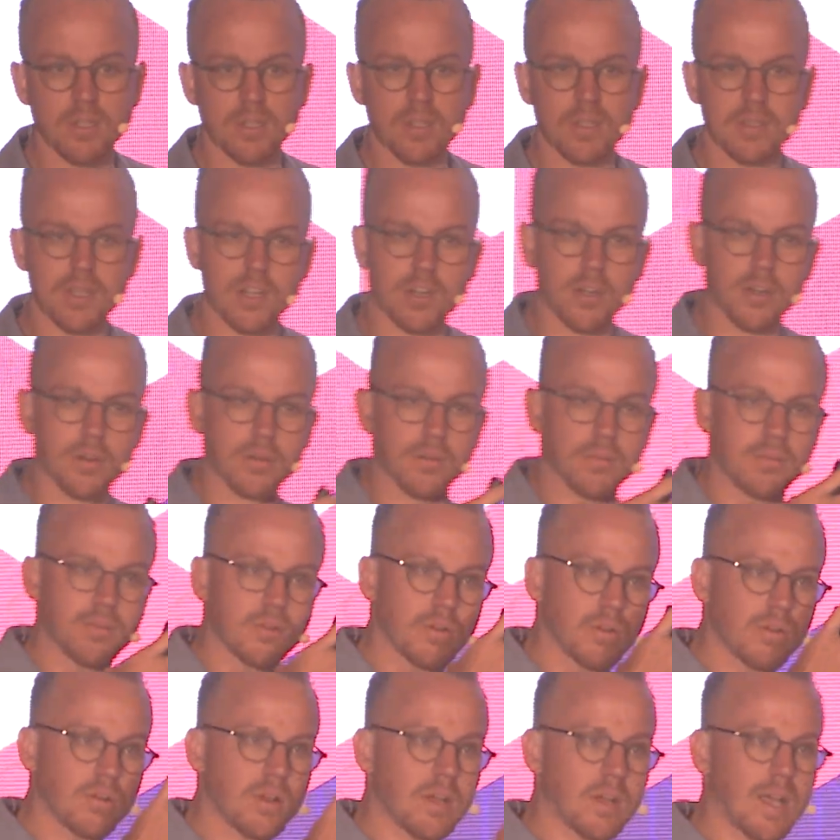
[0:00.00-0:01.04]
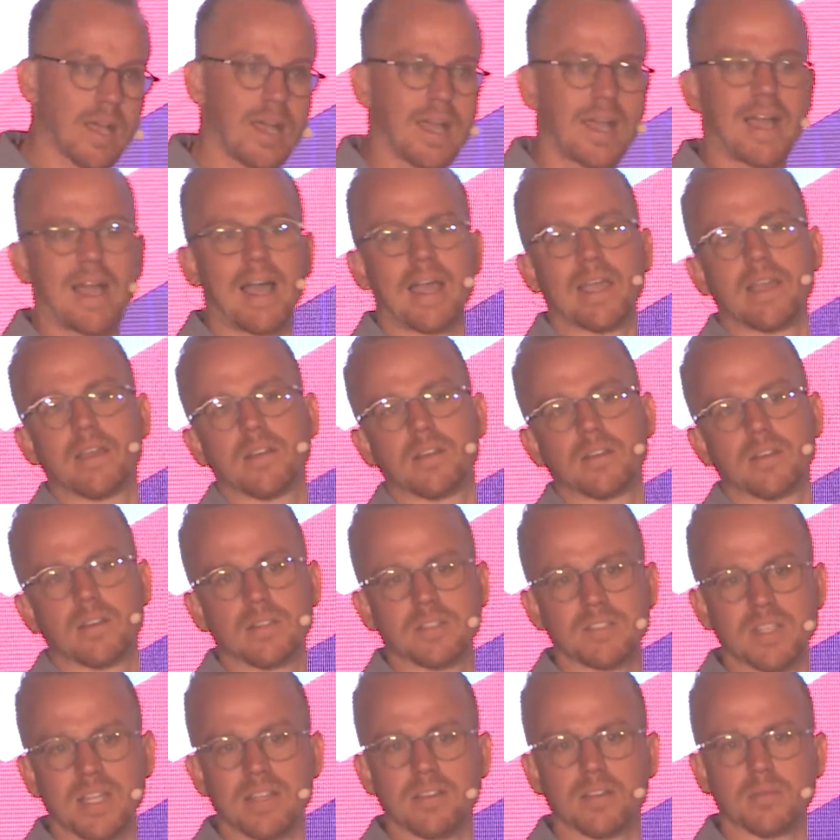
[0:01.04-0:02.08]
that are high
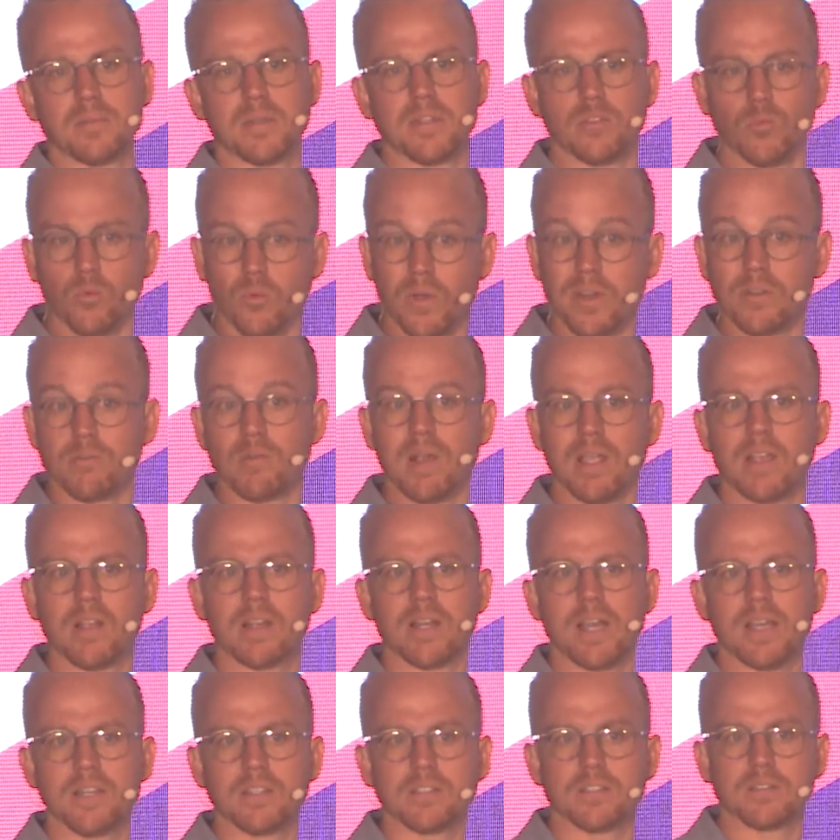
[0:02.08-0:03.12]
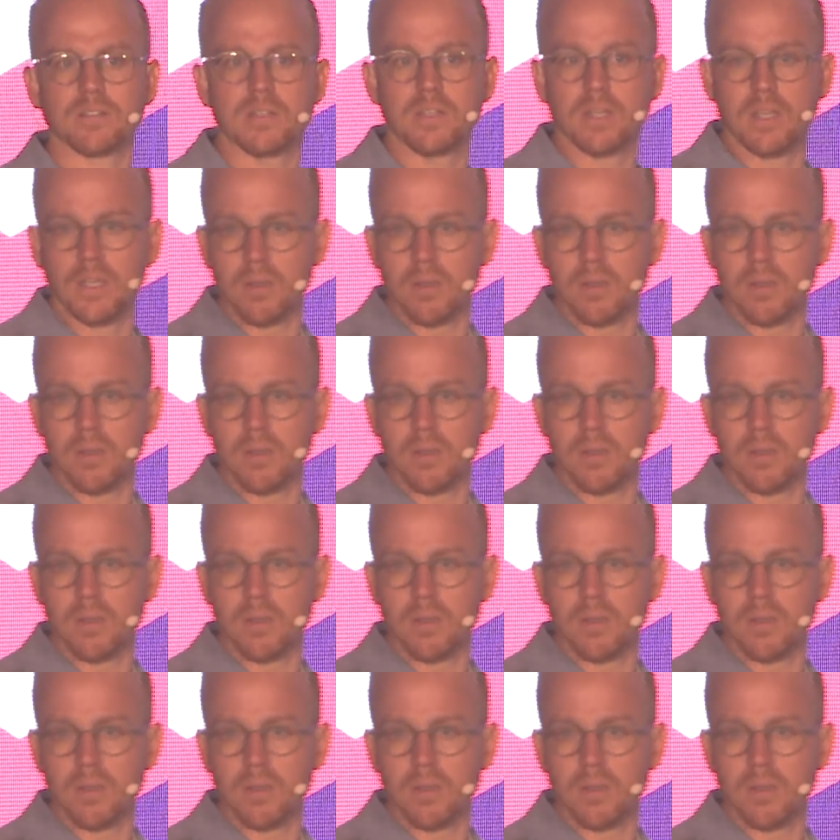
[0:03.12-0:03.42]
sentiment when recognized,